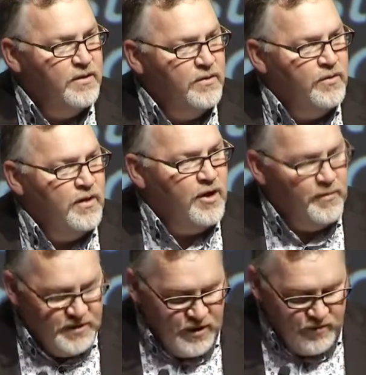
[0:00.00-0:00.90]
or
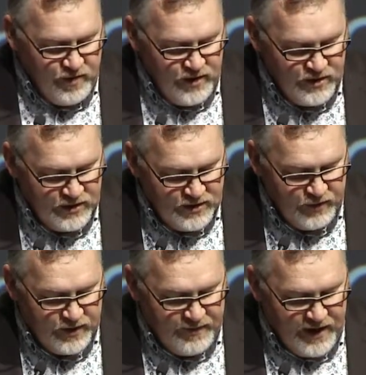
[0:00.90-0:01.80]
homes in regions where
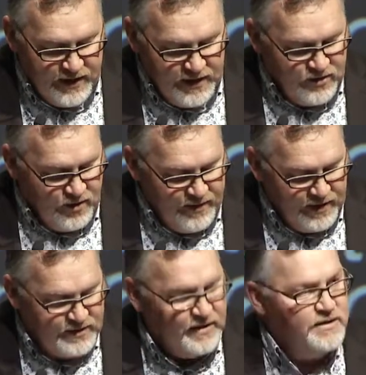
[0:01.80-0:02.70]
demand is not met,
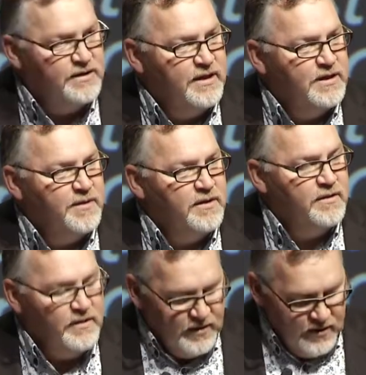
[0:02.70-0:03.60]
such as Gisborne,
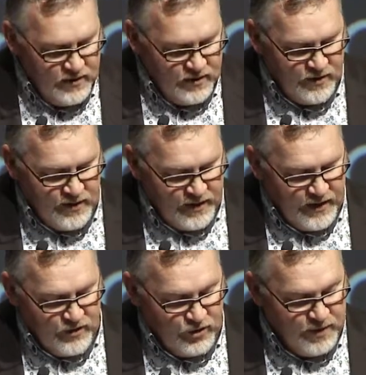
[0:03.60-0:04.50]
Tauranga and
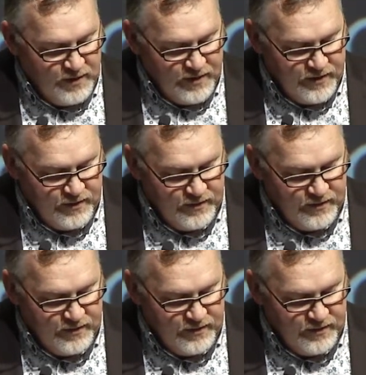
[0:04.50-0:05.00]
New Plymouth.